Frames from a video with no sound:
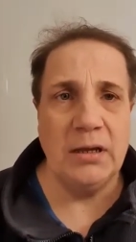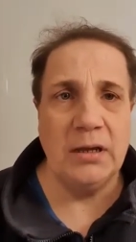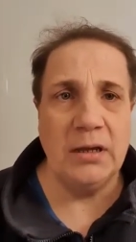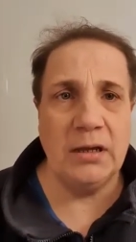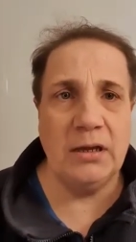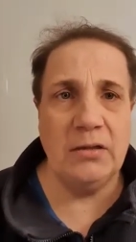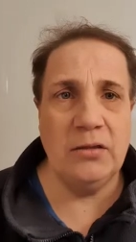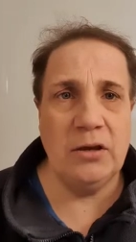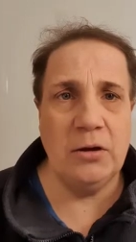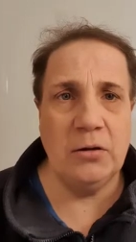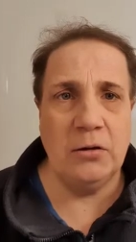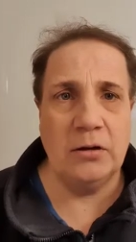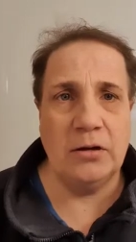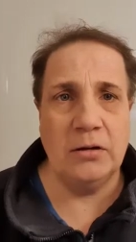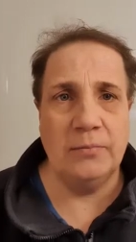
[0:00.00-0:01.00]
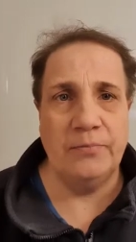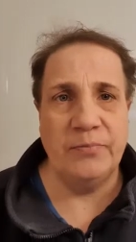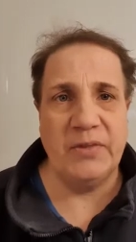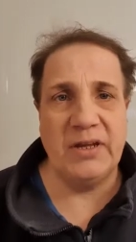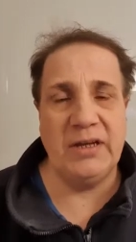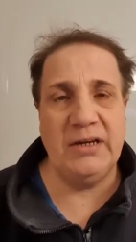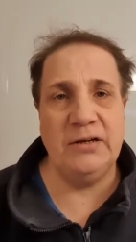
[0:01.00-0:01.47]
in the ark.
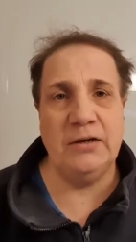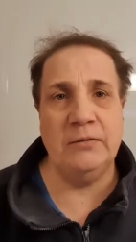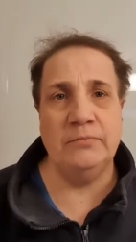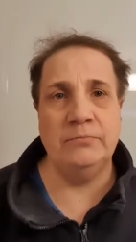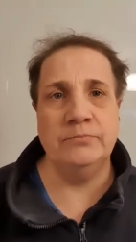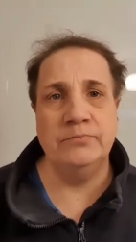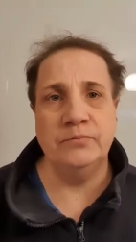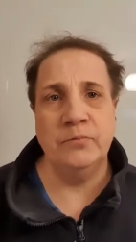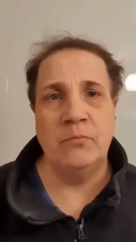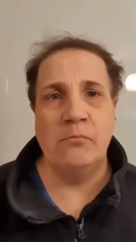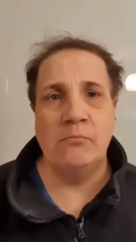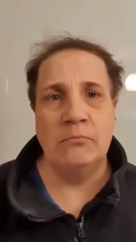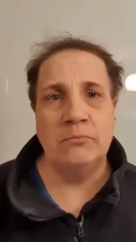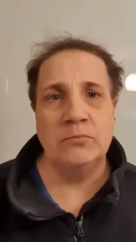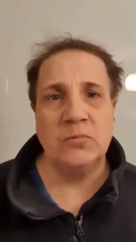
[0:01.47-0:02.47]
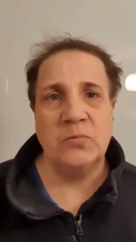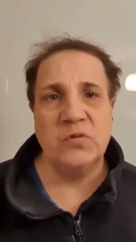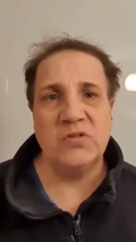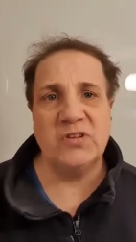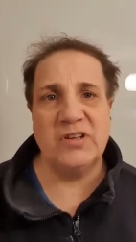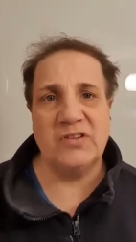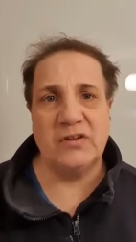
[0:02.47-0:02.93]
He'd um,
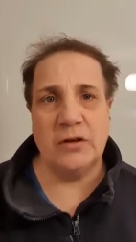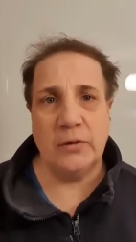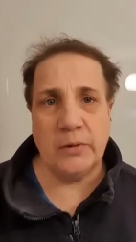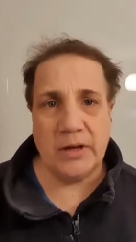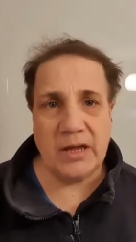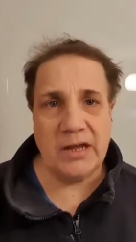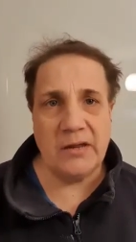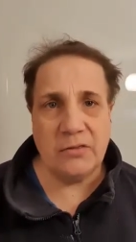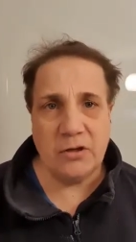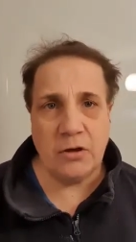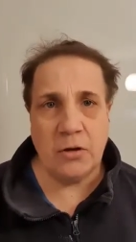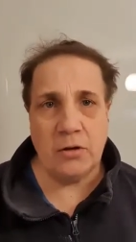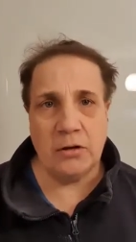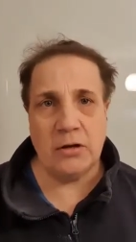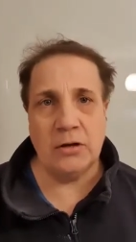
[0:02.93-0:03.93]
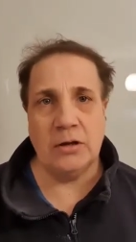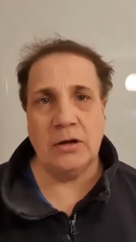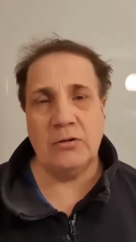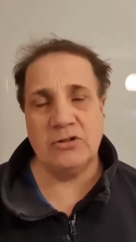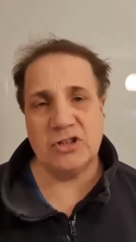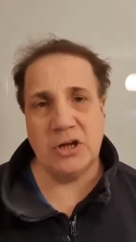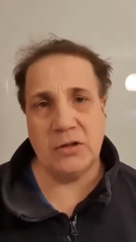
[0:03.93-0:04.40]
said to Noah, get in the ark, I'll
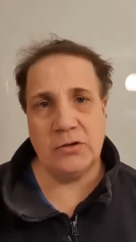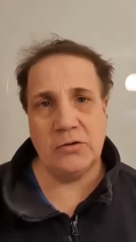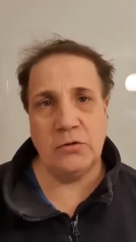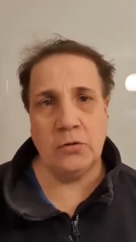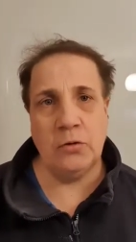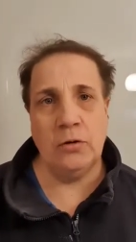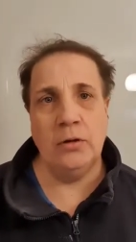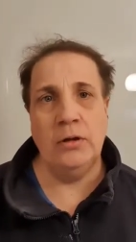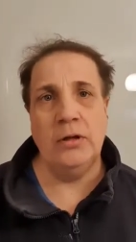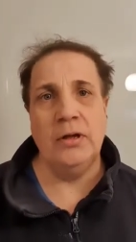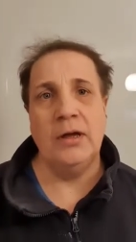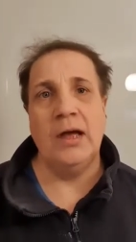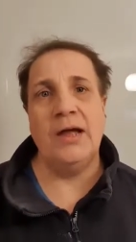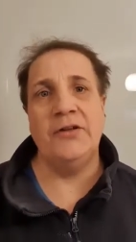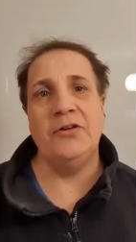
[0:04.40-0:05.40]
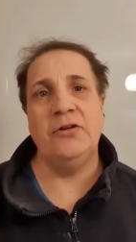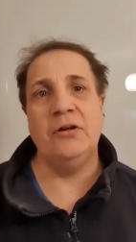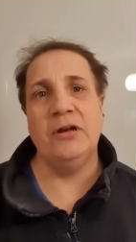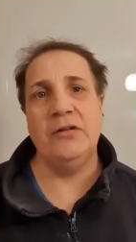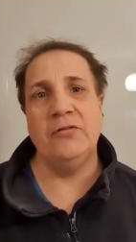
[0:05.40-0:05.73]
shut the door and you leave